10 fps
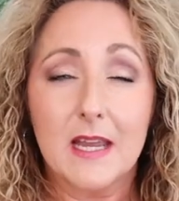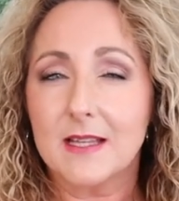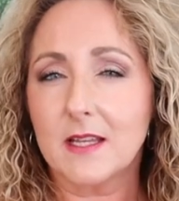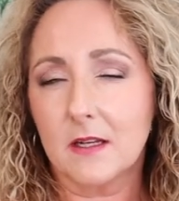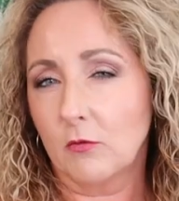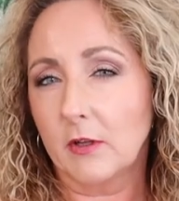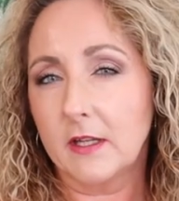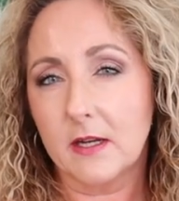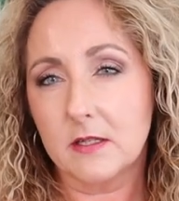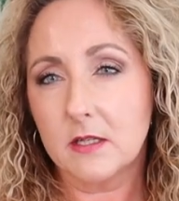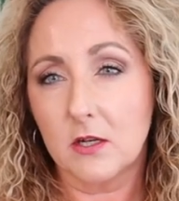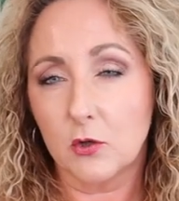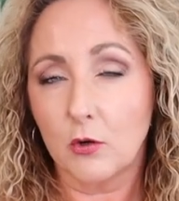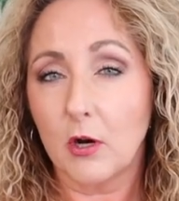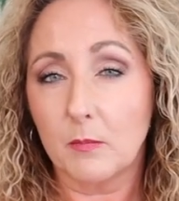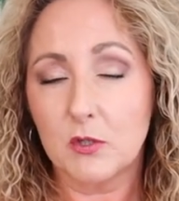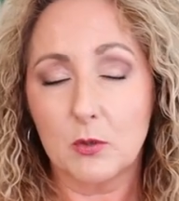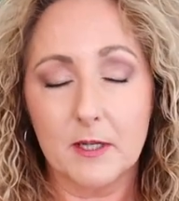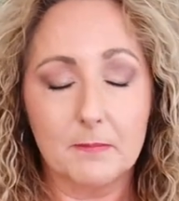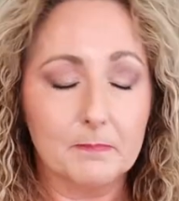It's got a really nice tender crumb
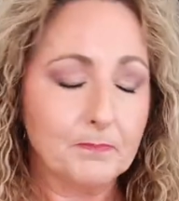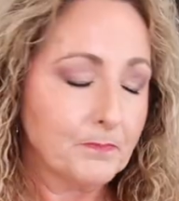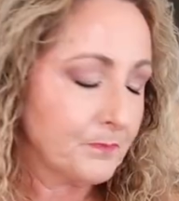to it.